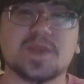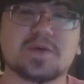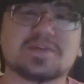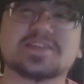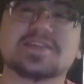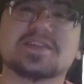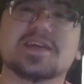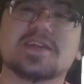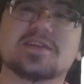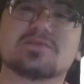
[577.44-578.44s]

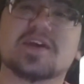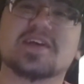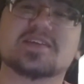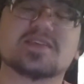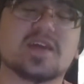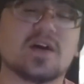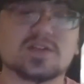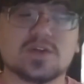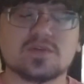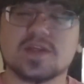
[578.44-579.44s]
risen in the ranks, and
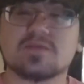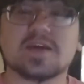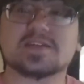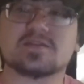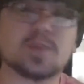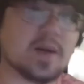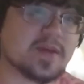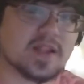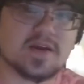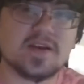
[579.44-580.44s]
also the ranks of
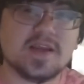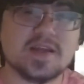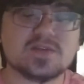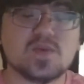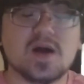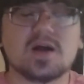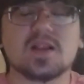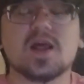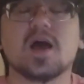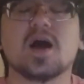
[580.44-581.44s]
popularity as
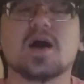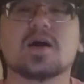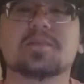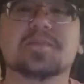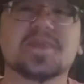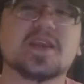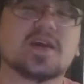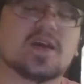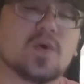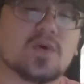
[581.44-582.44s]
well,
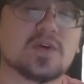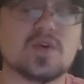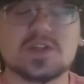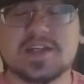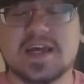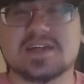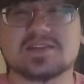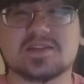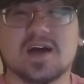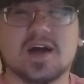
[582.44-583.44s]
Horikoshi
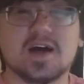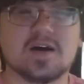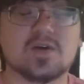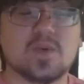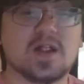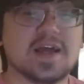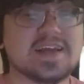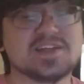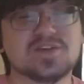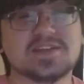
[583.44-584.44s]
has, well, I
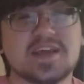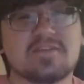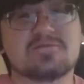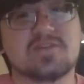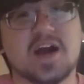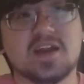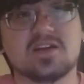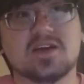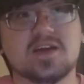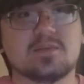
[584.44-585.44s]
guess you could say,
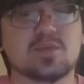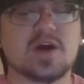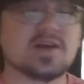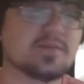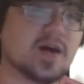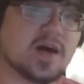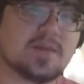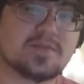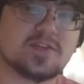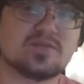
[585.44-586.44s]
finally brought him
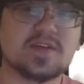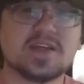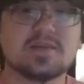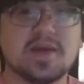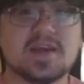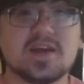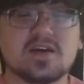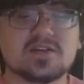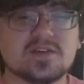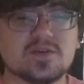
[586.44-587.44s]
up to being a main
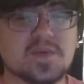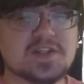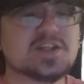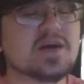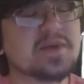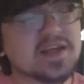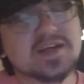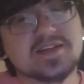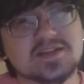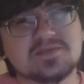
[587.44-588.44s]
character, which, I mean,
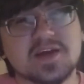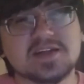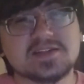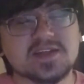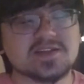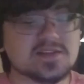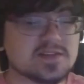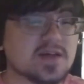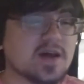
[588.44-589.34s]
it does make sense.